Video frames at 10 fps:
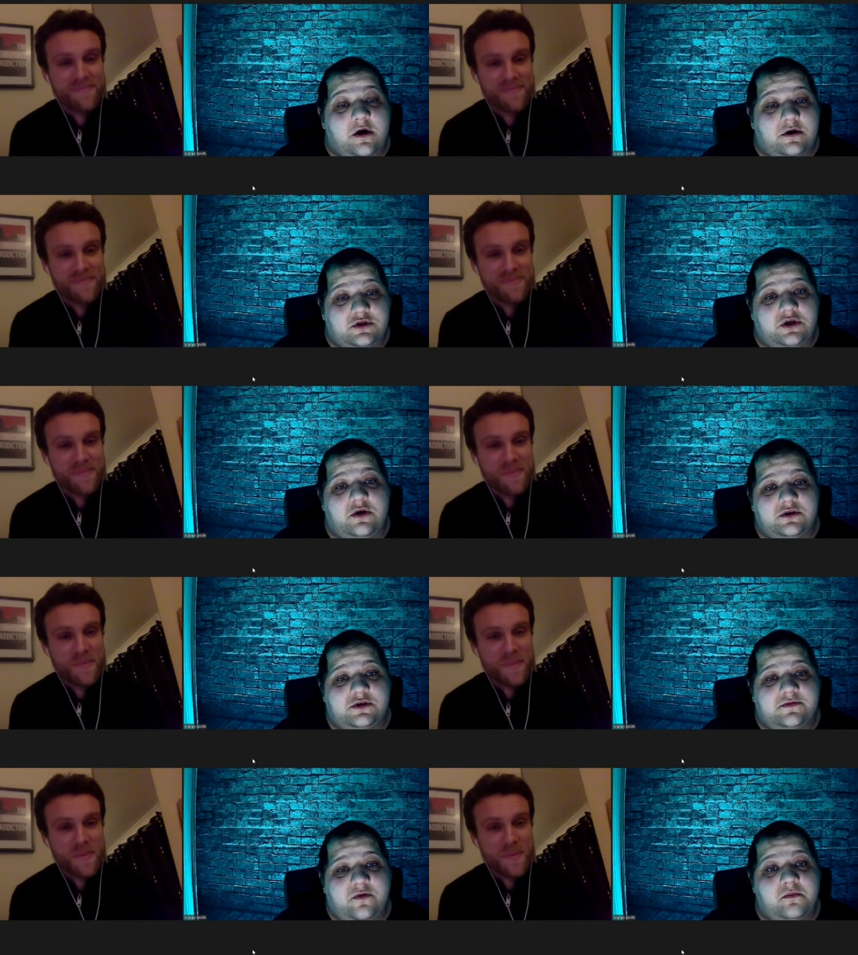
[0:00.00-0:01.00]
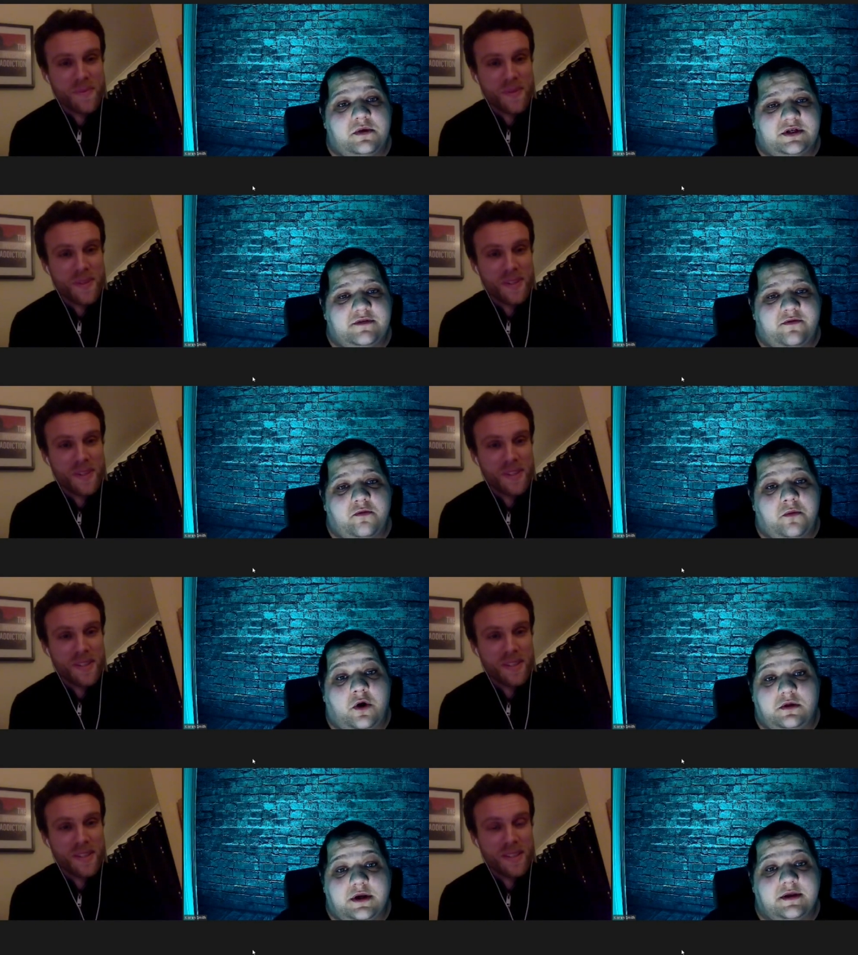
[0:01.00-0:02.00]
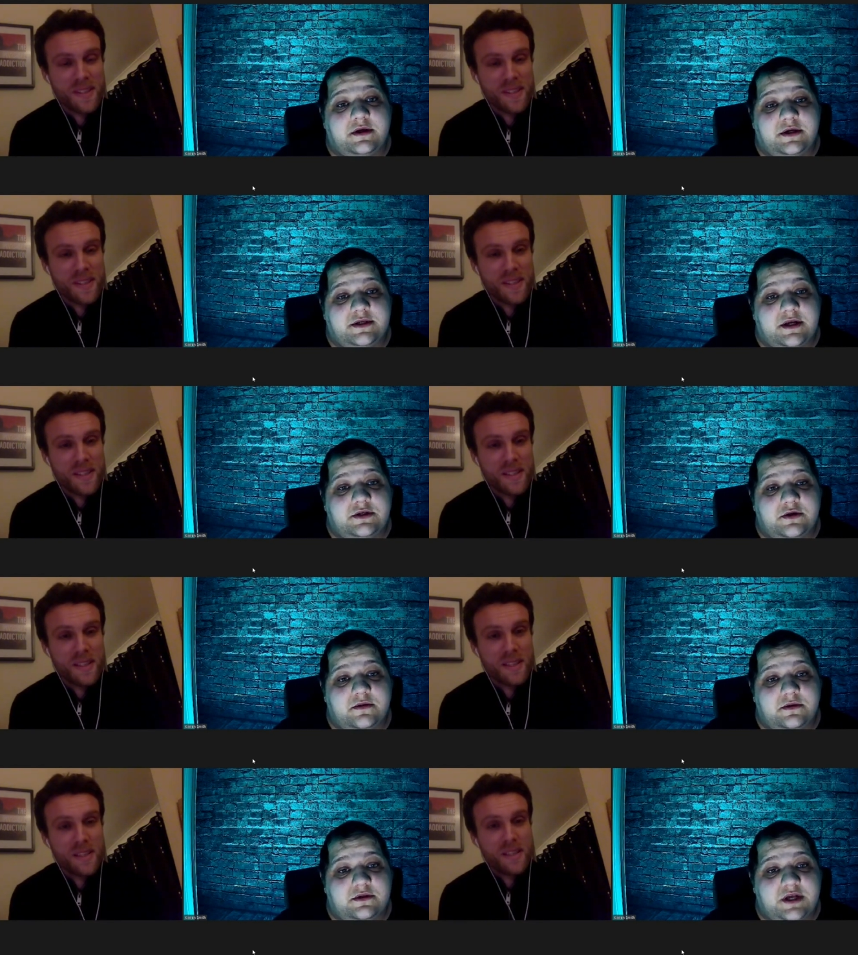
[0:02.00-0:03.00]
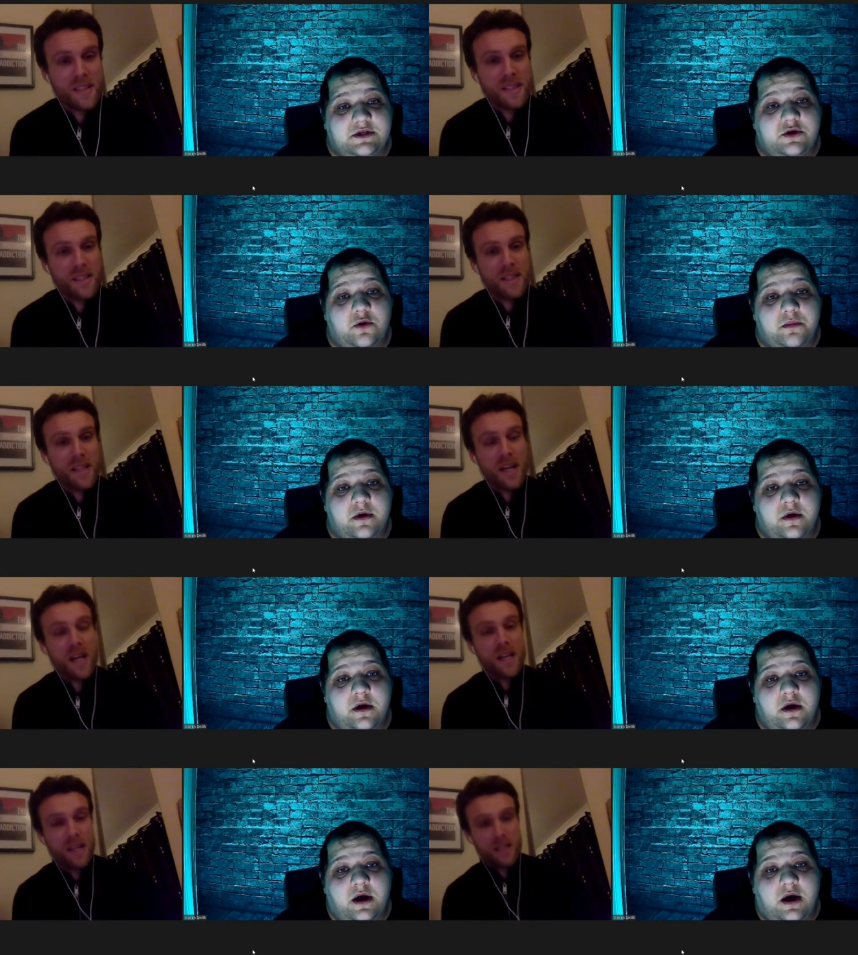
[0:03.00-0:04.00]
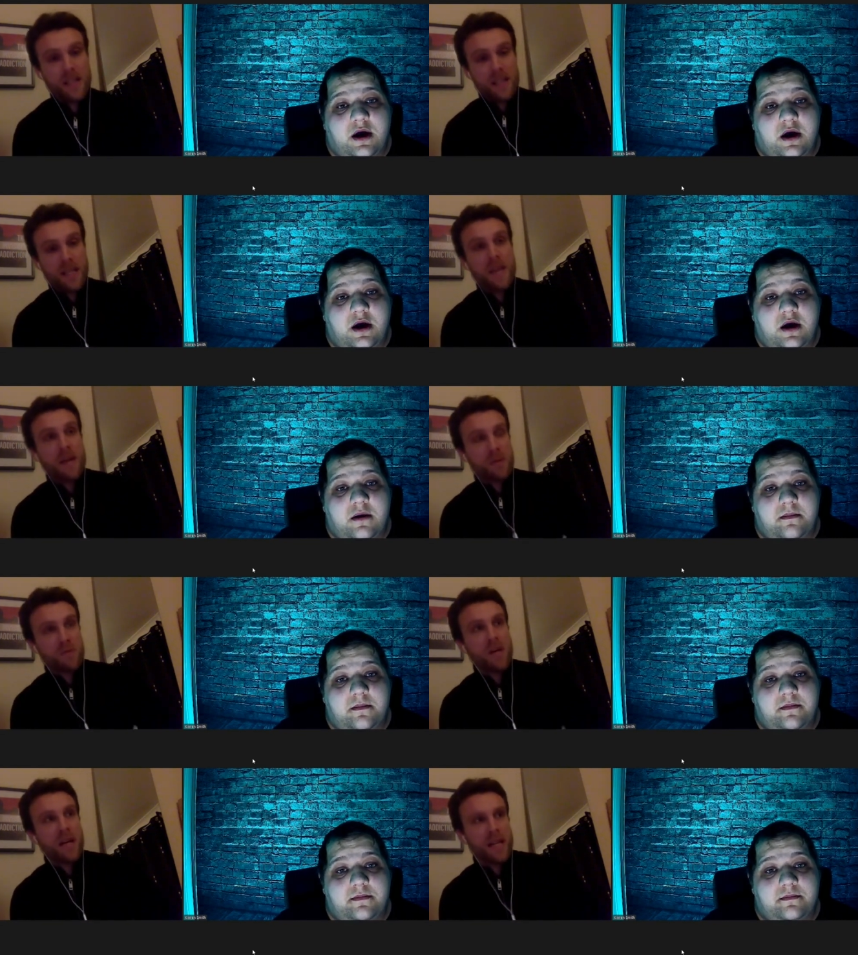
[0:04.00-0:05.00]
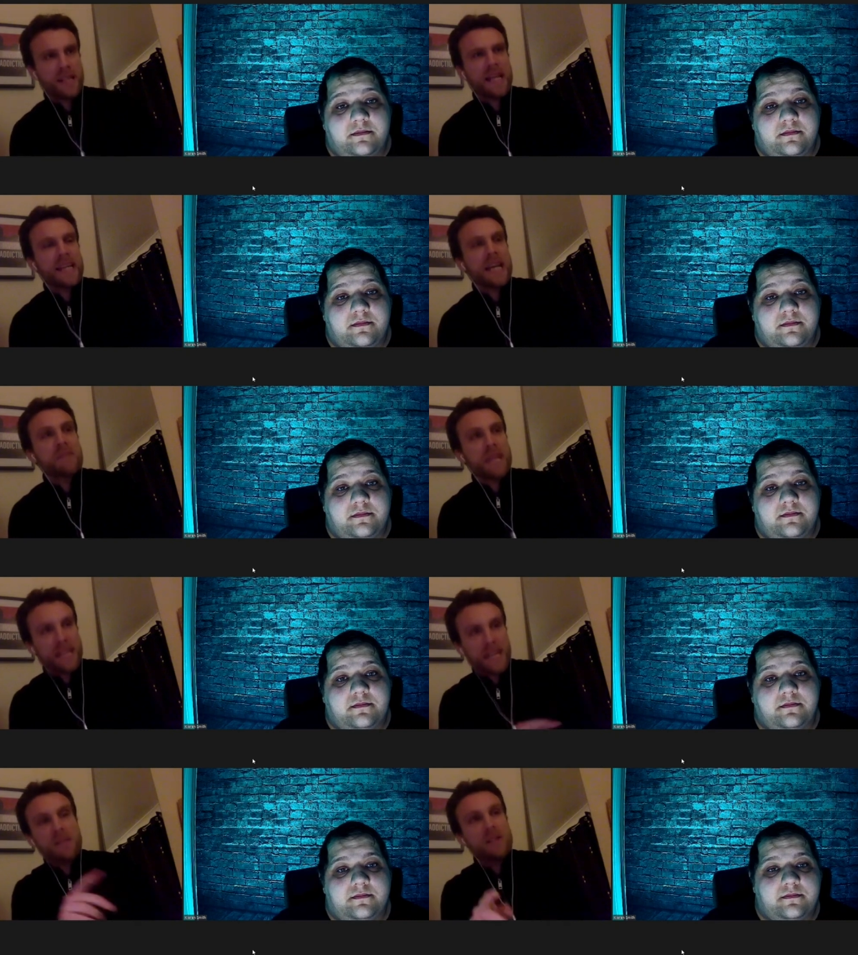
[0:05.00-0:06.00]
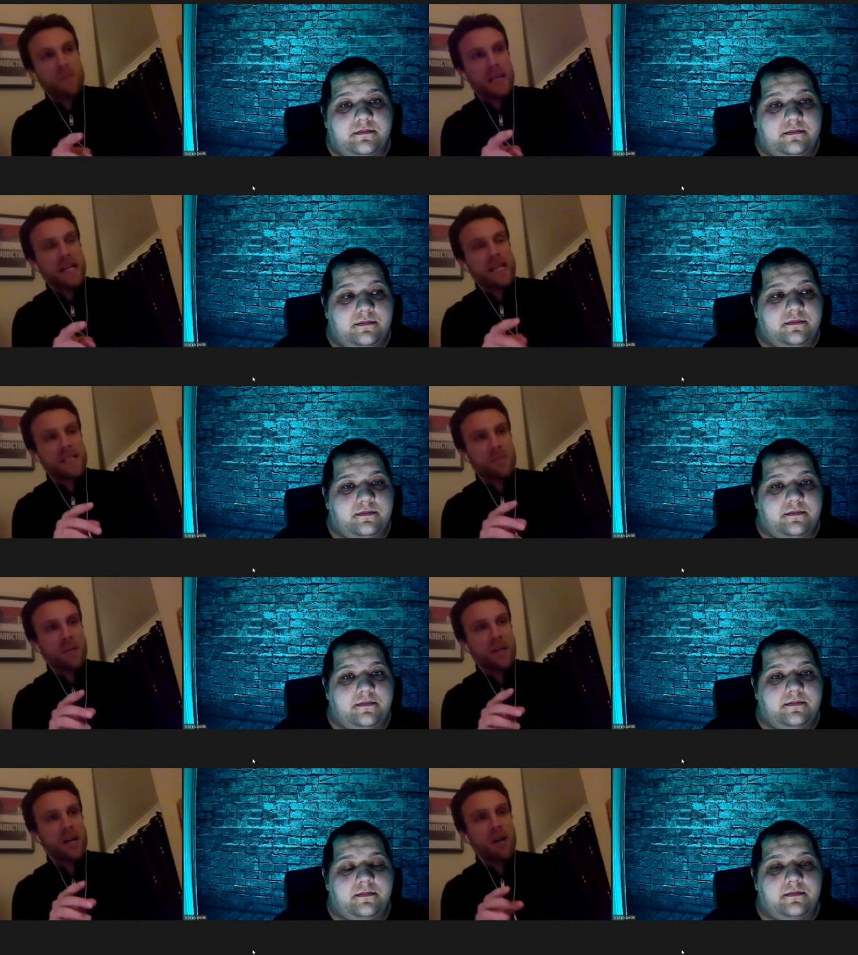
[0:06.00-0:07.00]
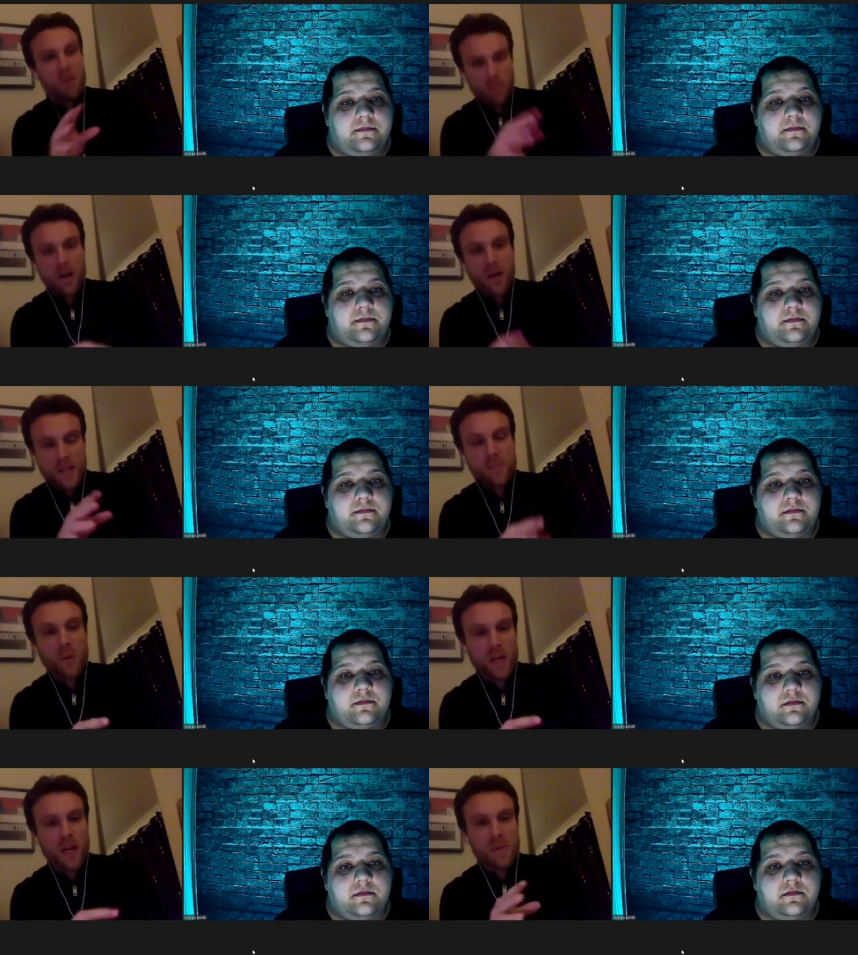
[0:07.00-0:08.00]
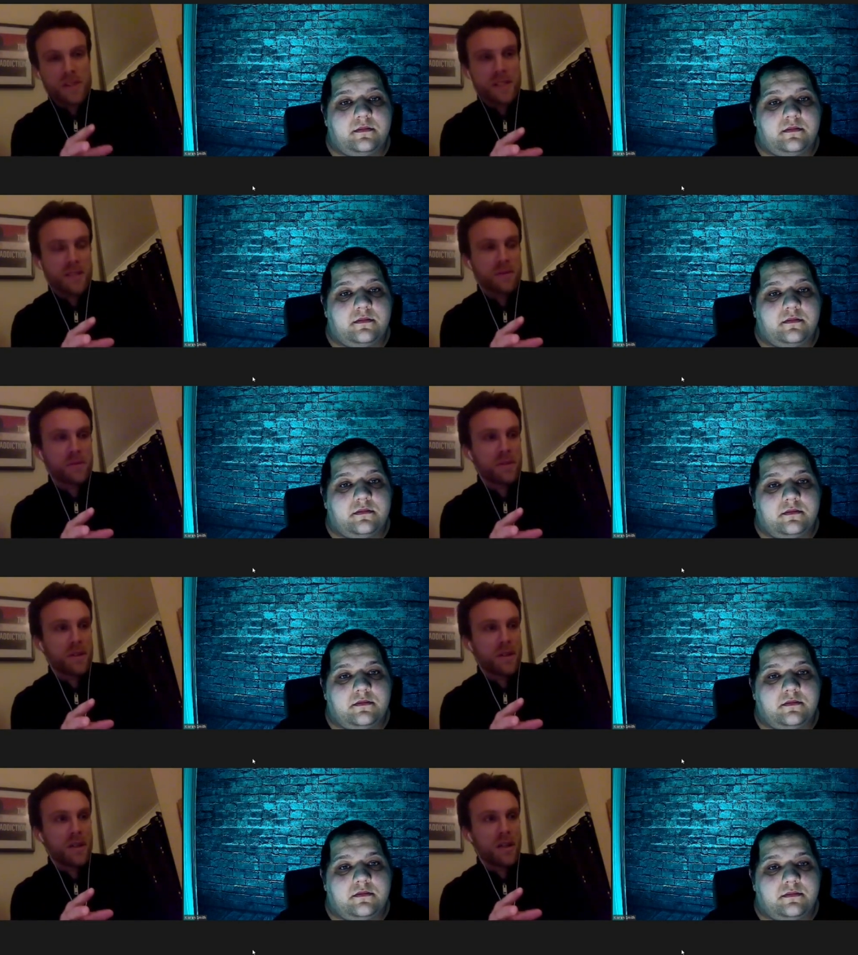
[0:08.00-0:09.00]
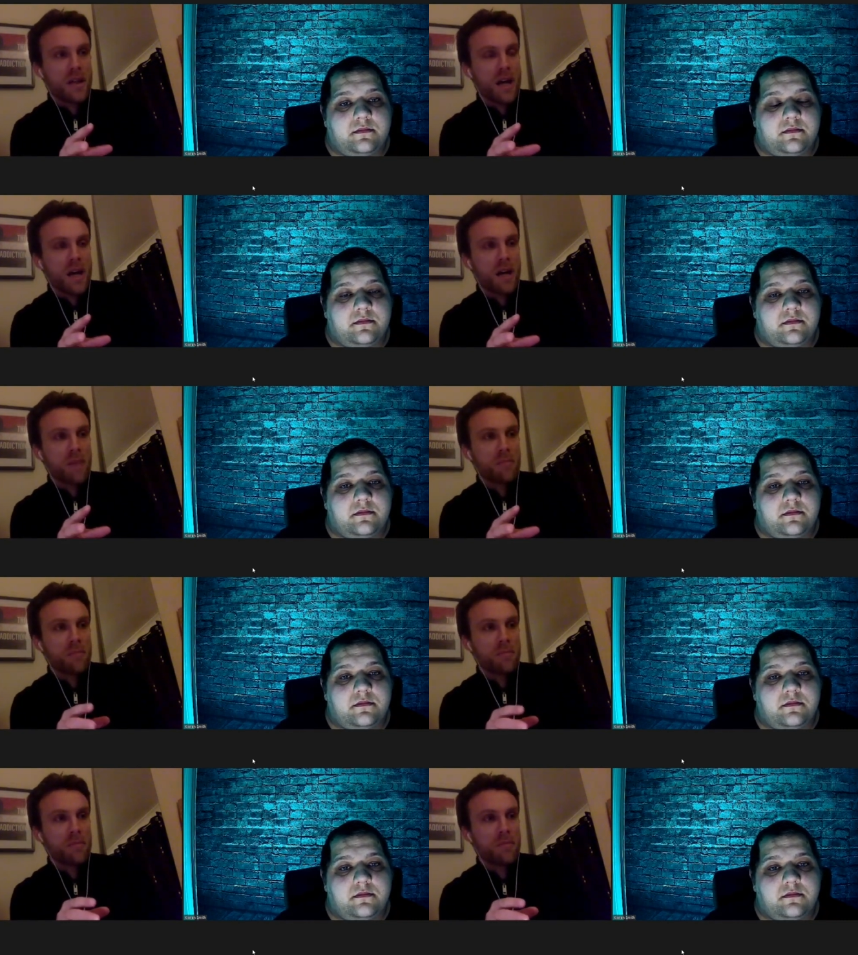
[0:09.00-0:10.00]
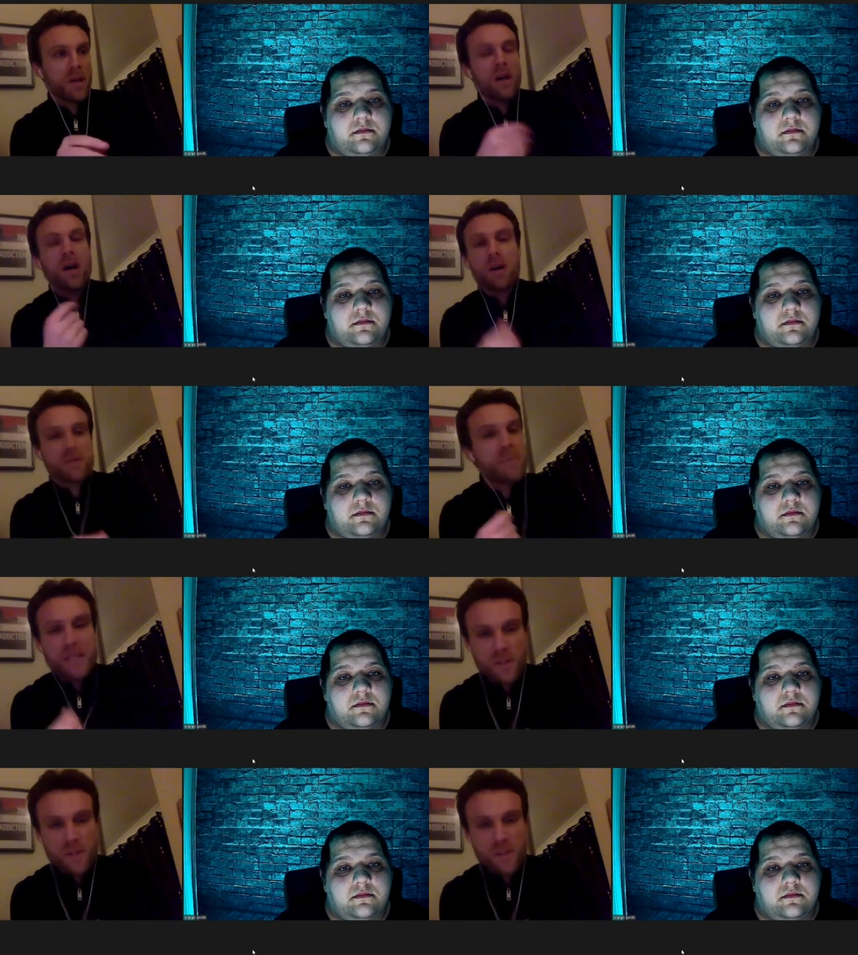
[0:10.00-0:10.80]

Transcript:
Speaker 1: Hot Shots. Foot, is it football league that you sent up, set up? Um, yeah, uh, that's
Speaker 2: right. That came that came a little bit later, but uh, at this point, I was still. Um, I, have